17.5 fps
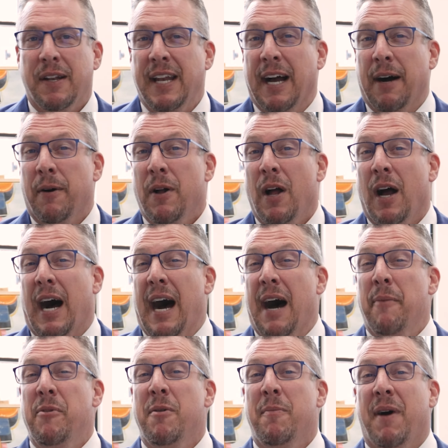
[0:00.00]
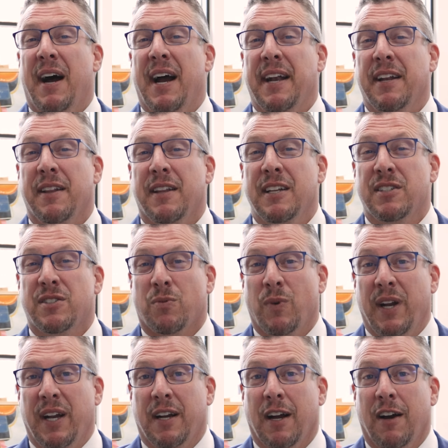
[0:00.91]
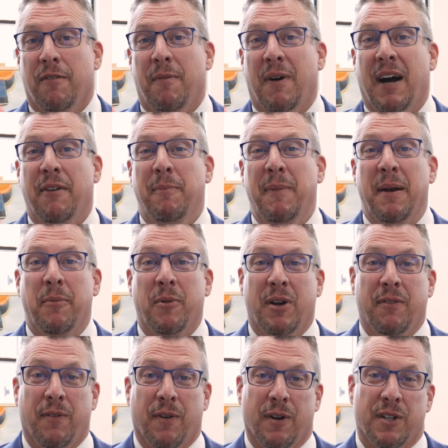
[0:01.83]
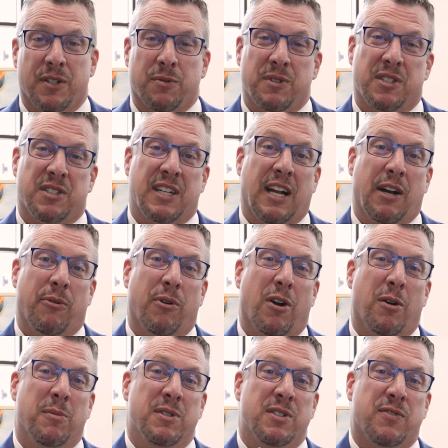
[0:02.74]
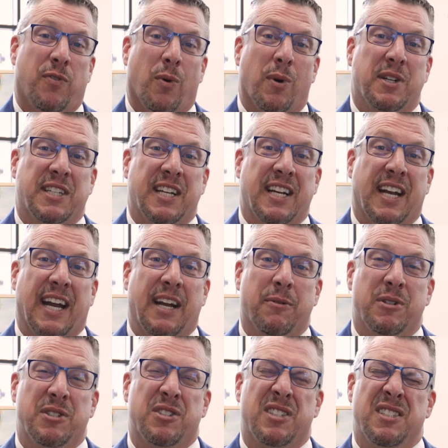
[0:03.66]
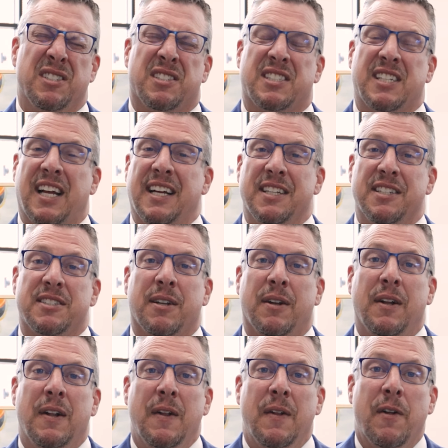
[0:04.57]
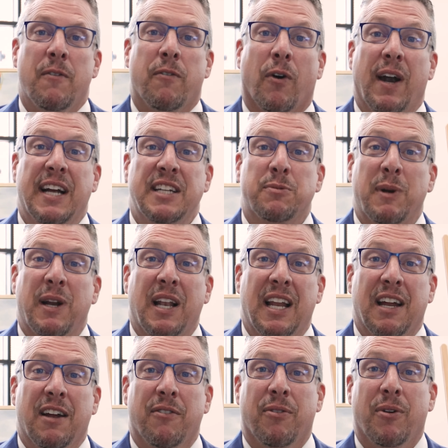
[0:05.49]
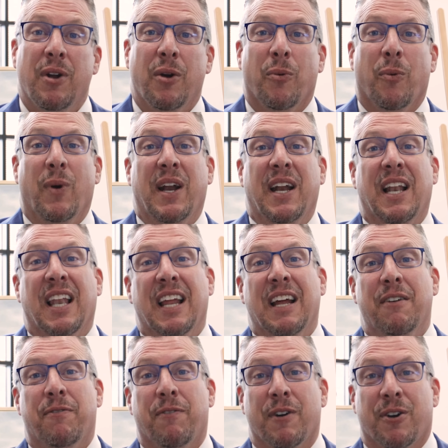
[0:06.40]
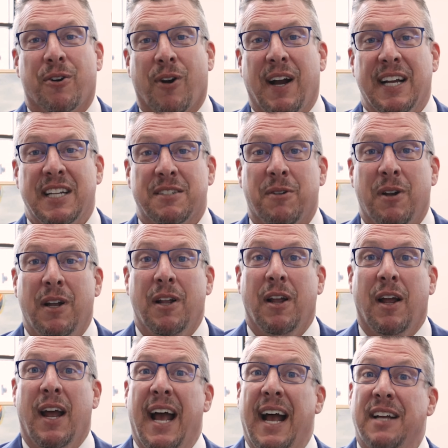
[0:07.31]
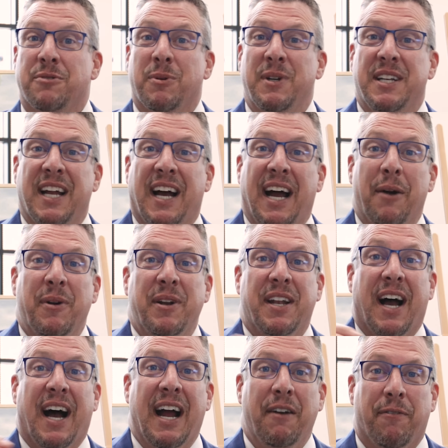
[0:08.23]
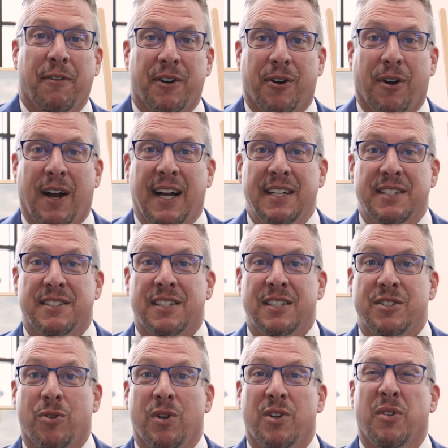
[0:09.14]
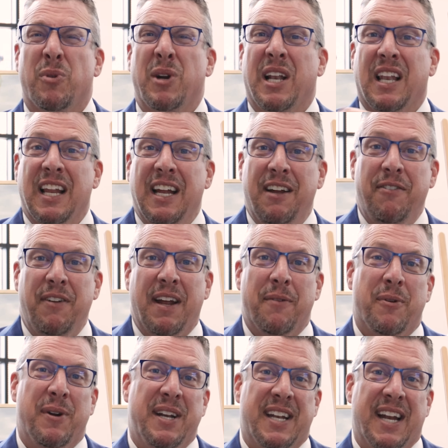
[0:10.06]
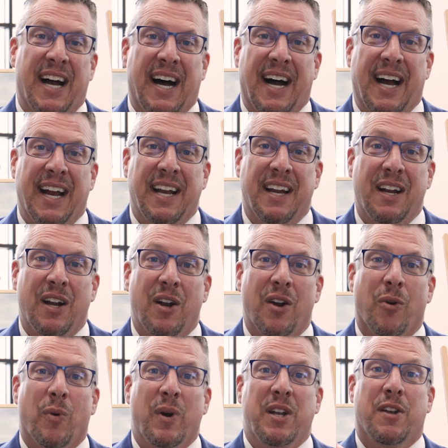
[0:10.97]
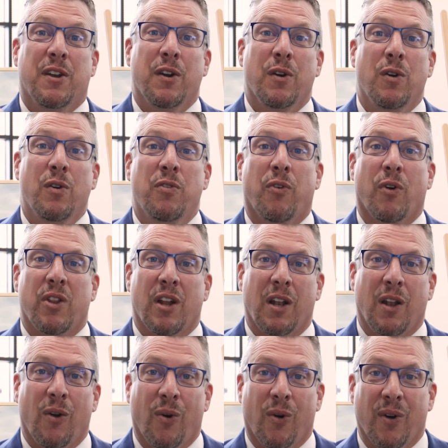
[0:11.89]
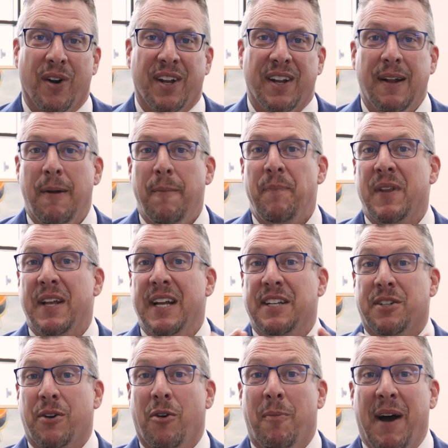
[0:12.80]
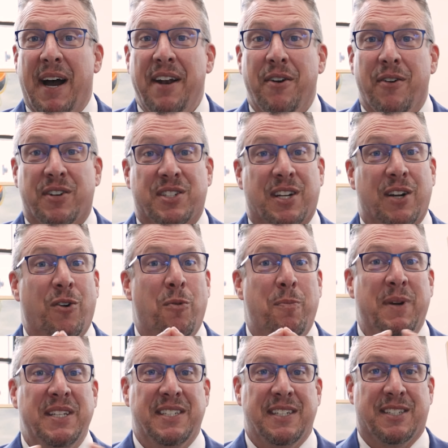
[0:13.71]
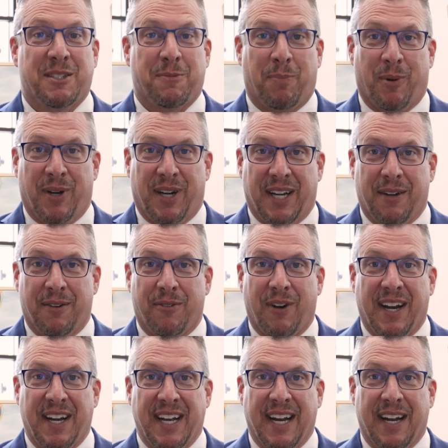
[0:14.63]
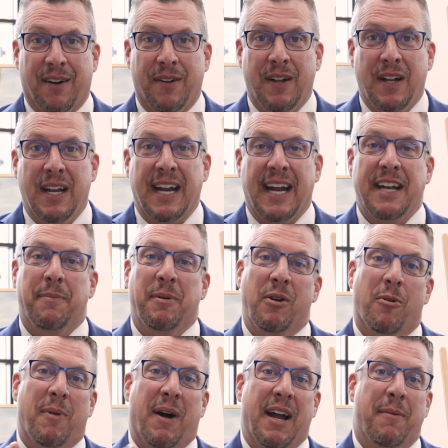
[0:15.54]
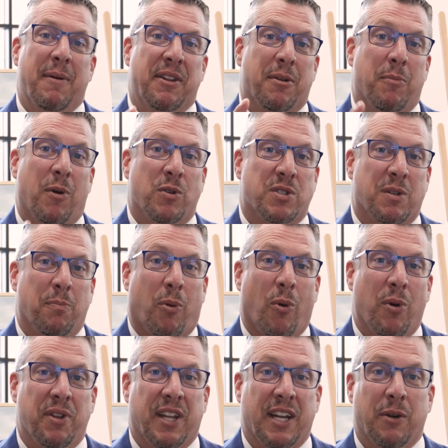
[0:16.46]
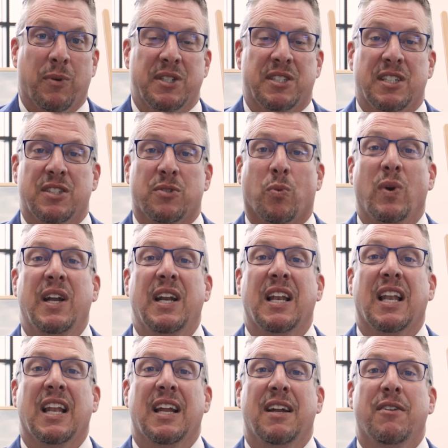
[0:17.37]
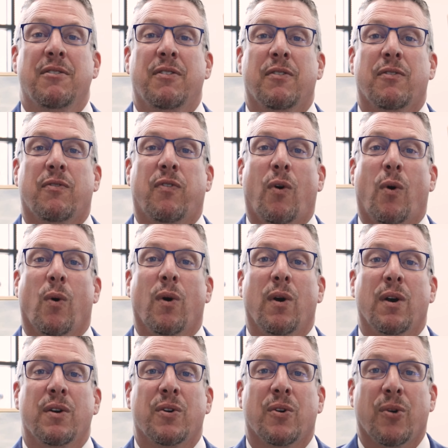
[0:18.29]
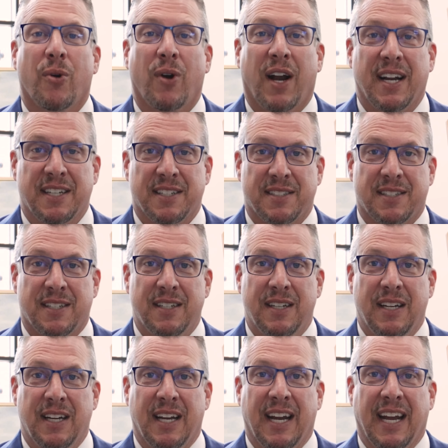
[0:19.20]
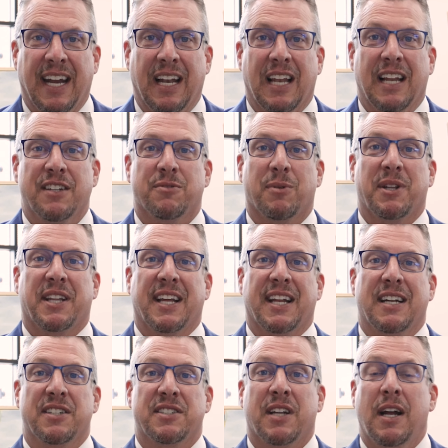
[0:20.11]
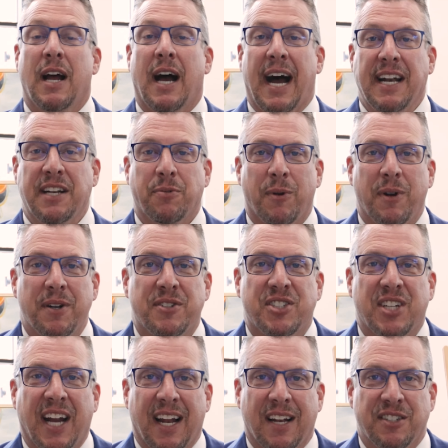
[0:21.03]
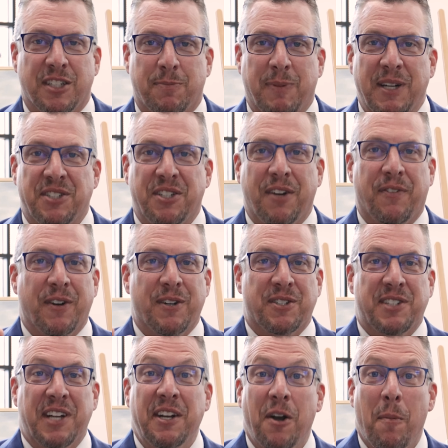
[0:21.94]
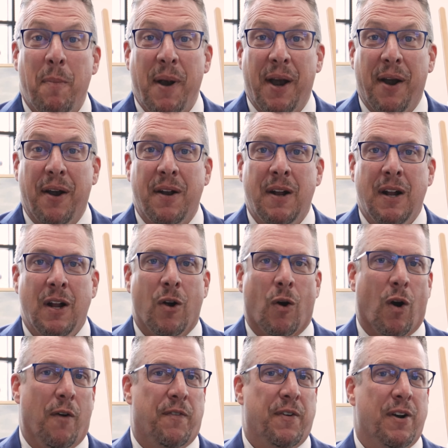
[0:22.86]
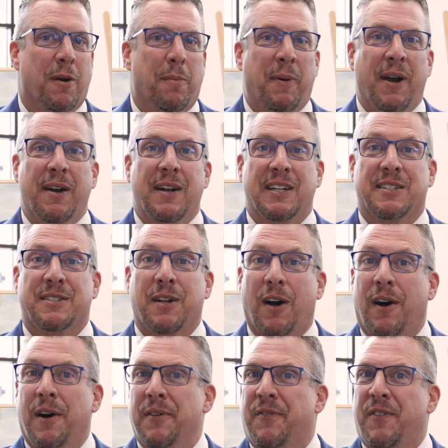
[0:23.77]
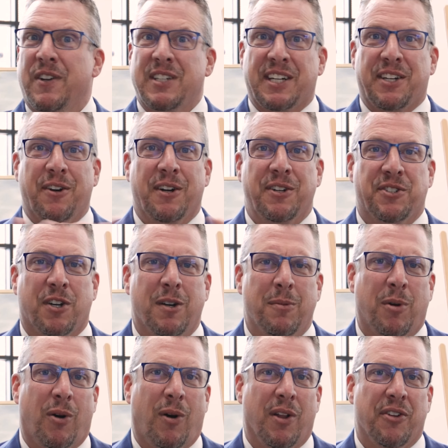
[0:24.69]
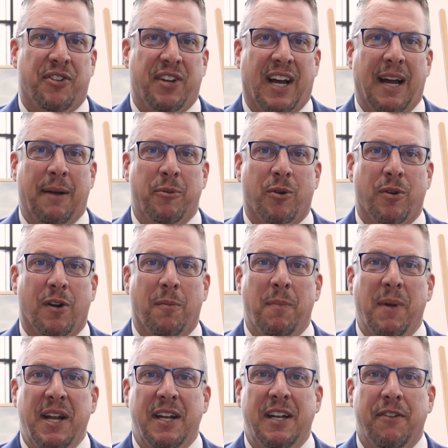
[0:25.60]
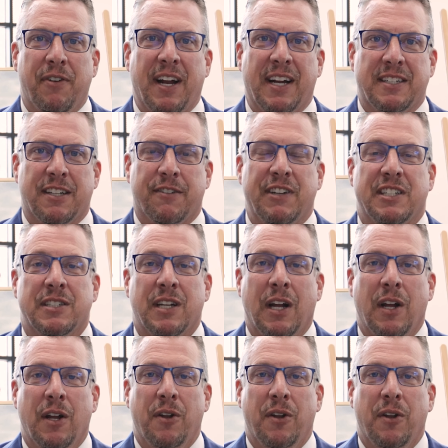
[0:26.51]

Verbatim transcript: Now, I'm reminded this week of my memory verse, which is out of Romans 14:8, which just says, For as we live, we live for Christ. As we die, we die for Christ. So as we live and we die, we do for the Lord. It's a reminder of so busy spring right now, and to be reminded about the most important thing, which is we live for Christ. He lives within us. I just want to challenge you, especially if you're a senior parent or if you're a parent that uh, feels like you're on turbo all the time, going to a million different activities.